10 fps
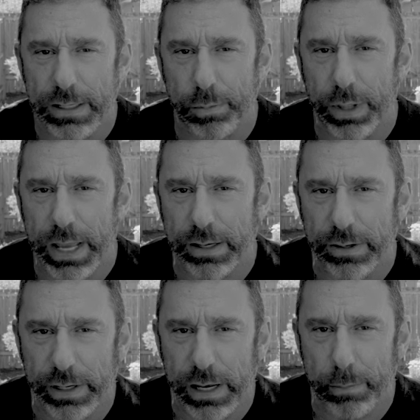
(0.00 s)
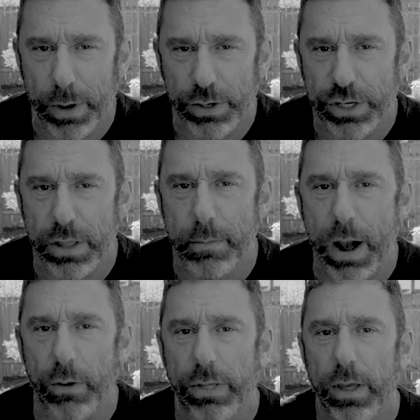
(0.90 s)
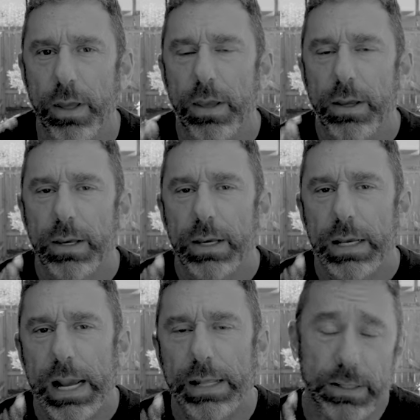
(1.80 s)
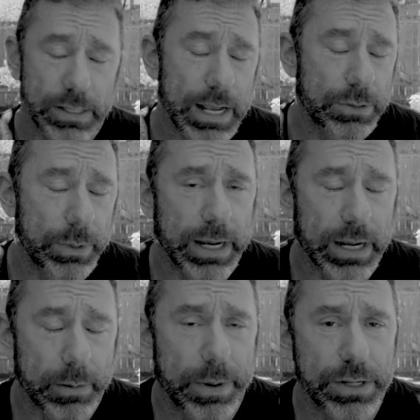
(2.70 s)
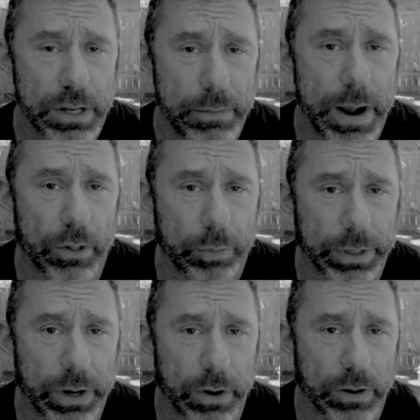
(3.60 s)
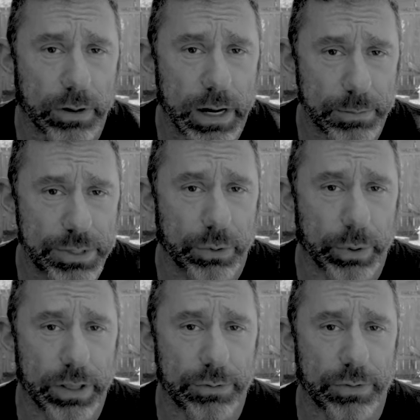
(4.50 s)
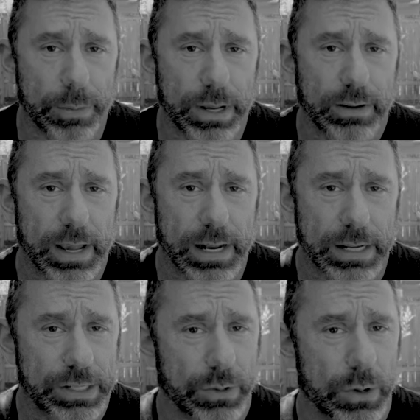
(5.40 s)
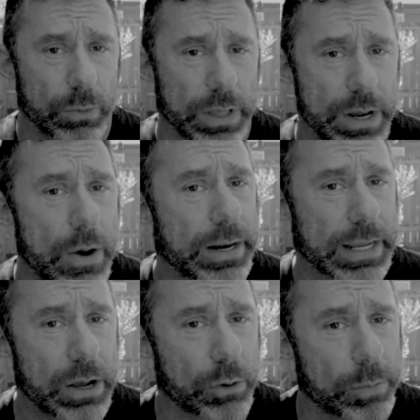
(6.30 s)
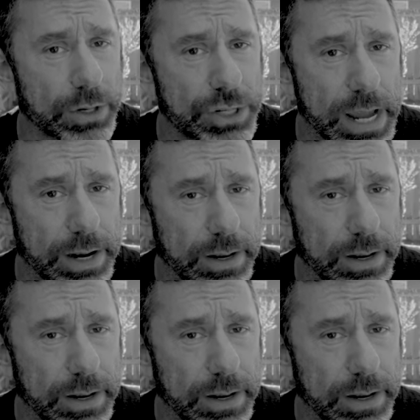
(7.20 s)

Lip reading: has a plan until you get punched in the mouth. And this last week I got punched in the mouth pretty hard, and I'm still reeling from it, and I still don't really know how to counterpunch yet.